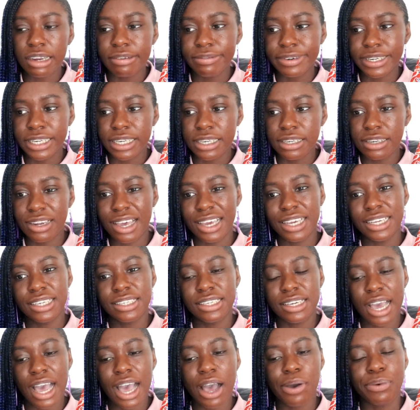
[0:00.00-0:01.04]
I really like
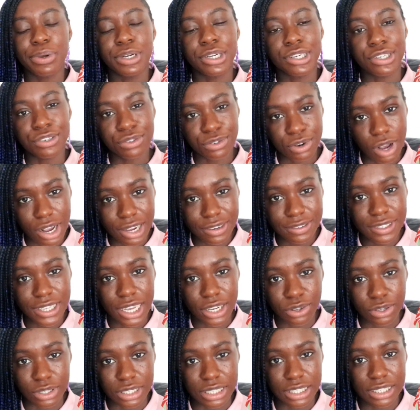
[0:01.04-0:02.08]
how it drives
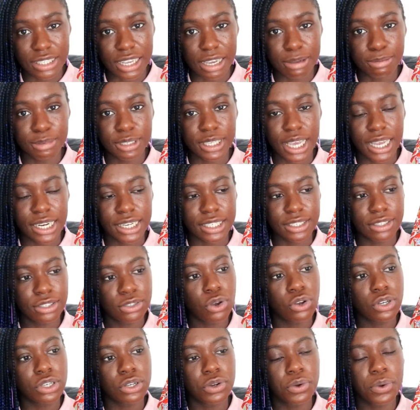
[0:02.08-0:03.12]
that concept, and it's
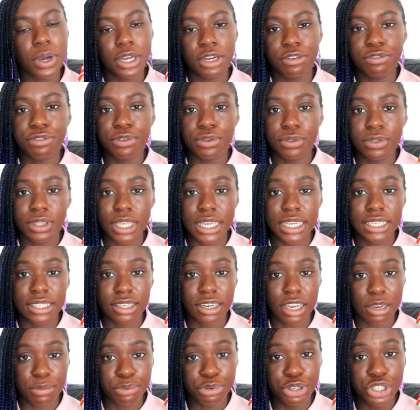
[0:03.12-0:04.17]
got quite a few things
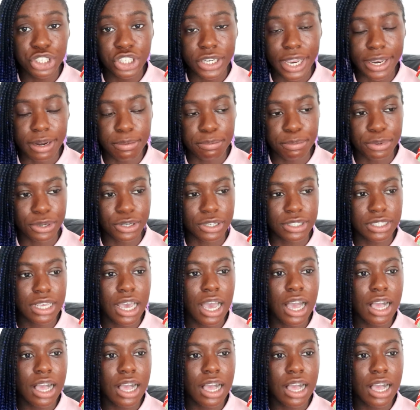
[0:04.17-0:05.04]
that I appreciate in books,